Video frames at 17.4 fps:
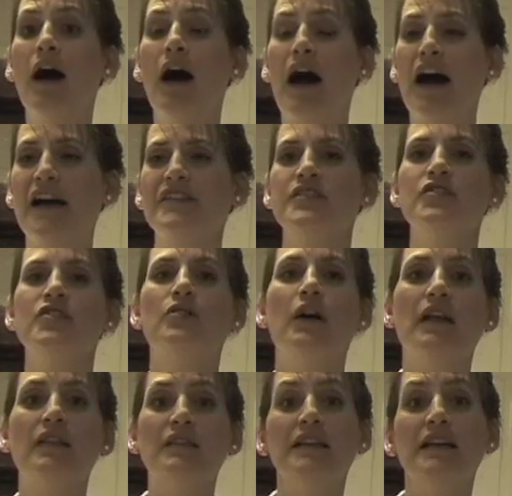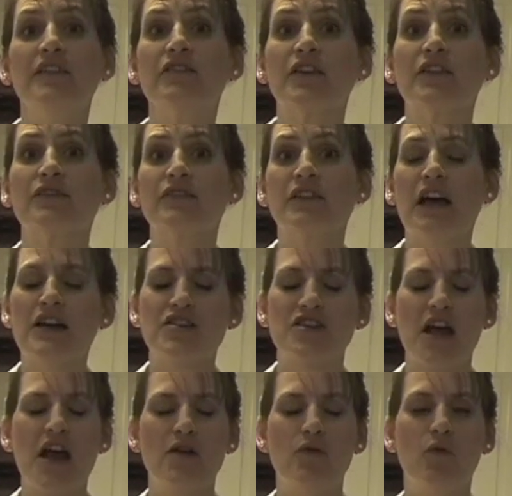I do a liver flush,
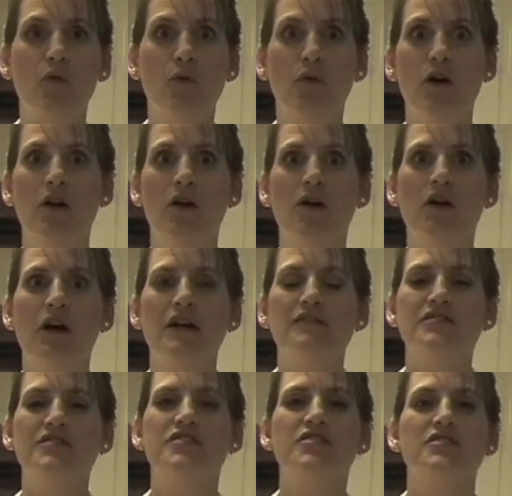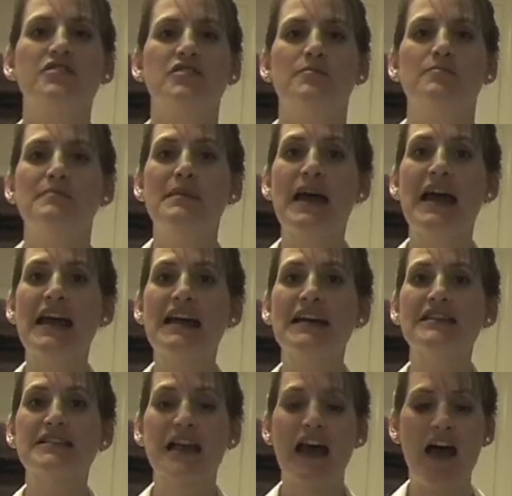and whoa, I was just
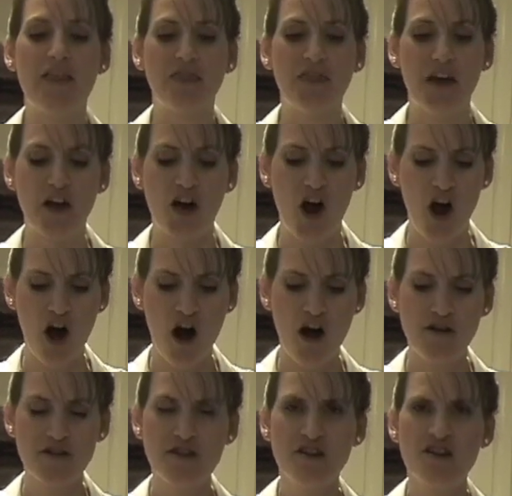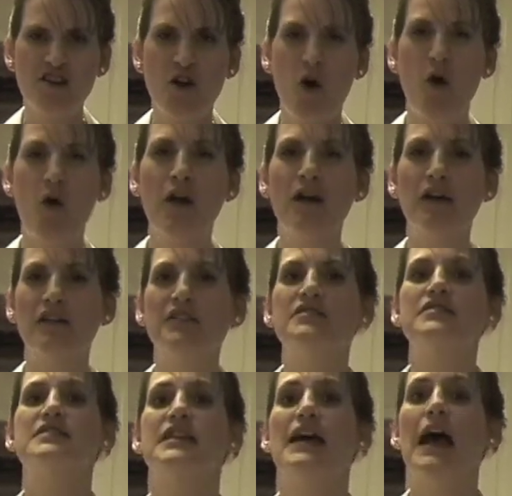amazed at the hardened
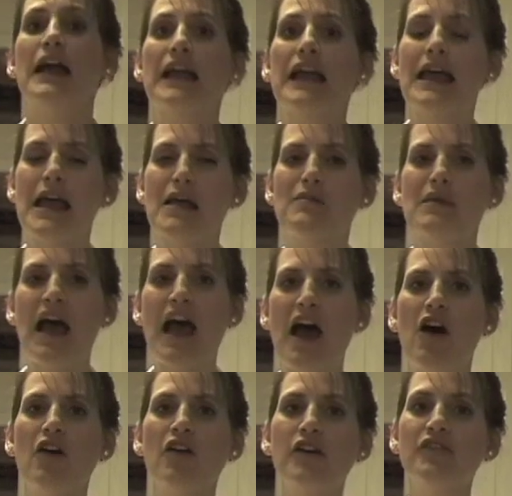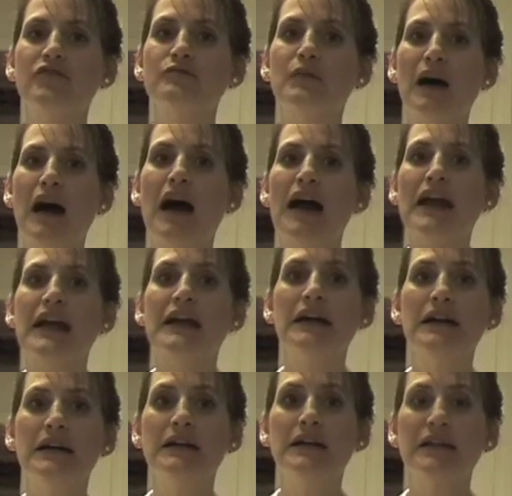oils that came out of my
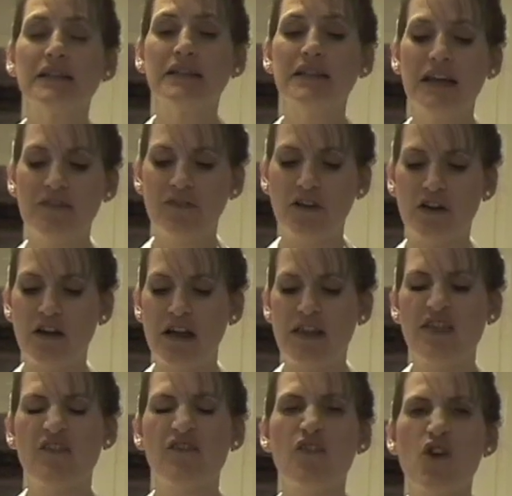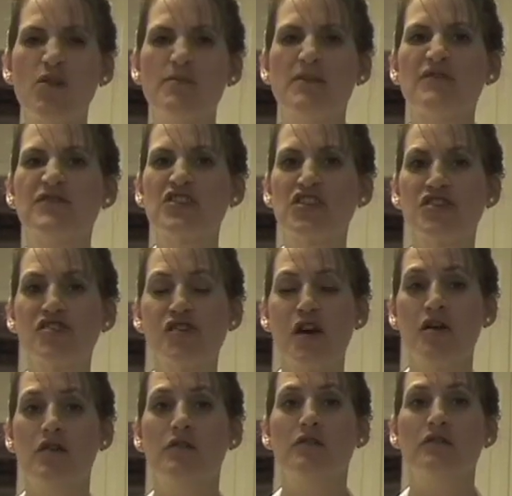liver in the form of
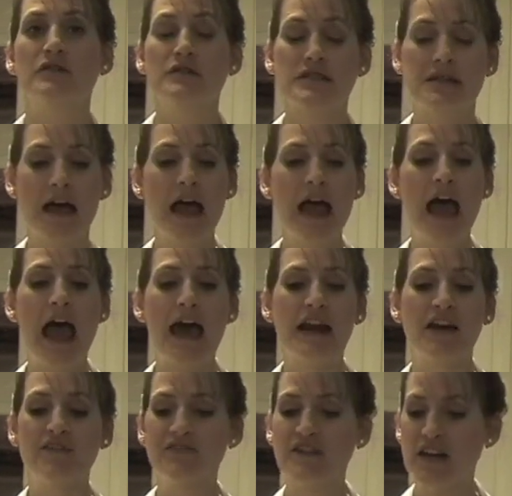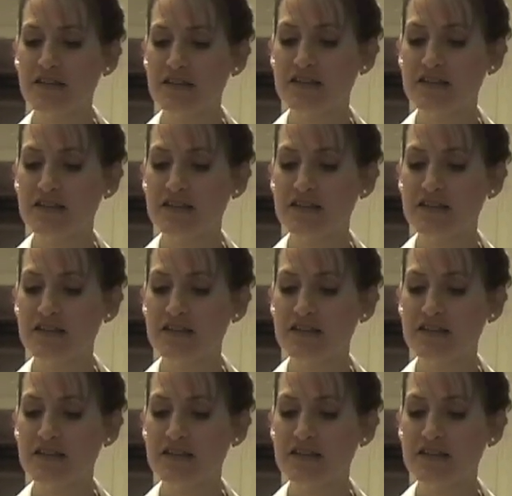stones. And I've done